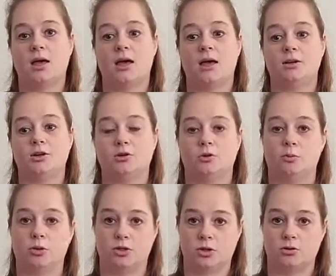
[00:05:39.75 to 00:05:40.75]
and you'll
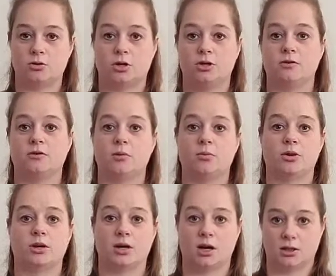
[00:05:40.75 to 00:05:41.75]
put those on your fabric
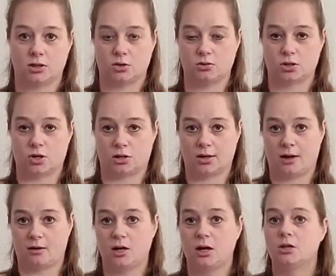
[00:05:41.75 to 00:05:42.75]
and cut those all
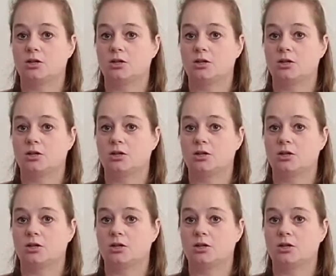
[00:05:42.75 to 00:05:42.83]
out.